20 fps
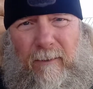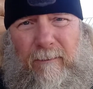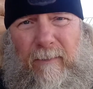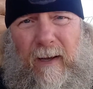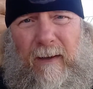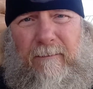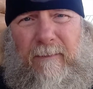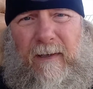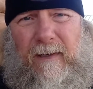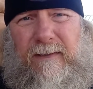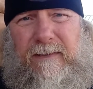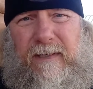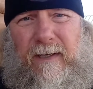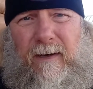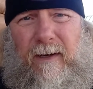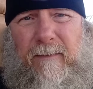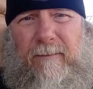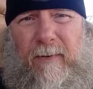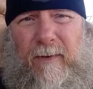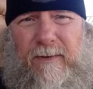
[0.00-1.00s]
by
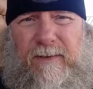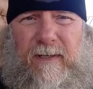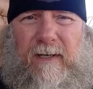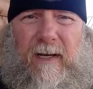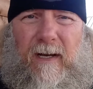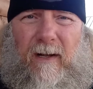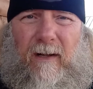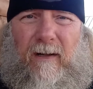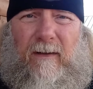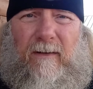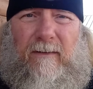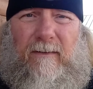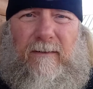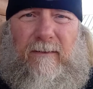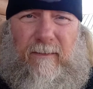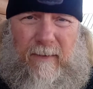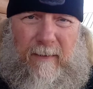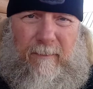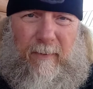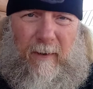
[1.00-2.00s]
military personnel.
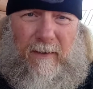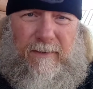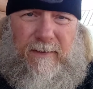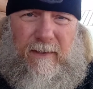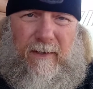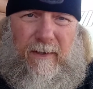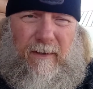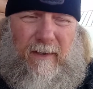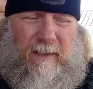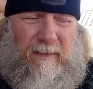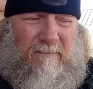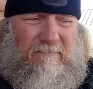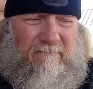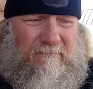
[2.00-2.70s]
Were they prosecuted?